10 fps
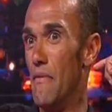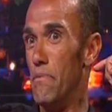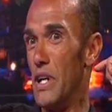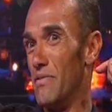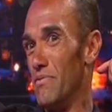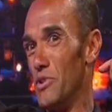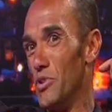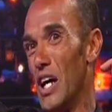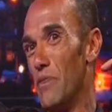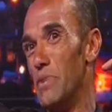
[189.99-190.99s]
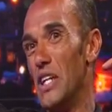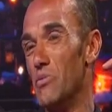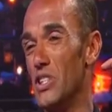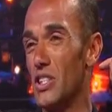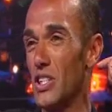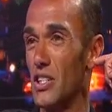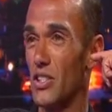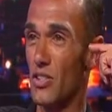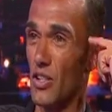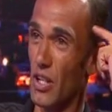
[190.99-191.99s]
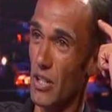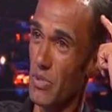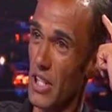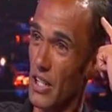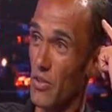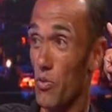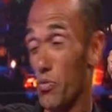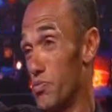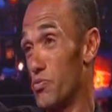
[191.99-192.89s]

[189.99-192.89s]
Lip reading: But you can't blame injuries, you know what I'm saying? Mm.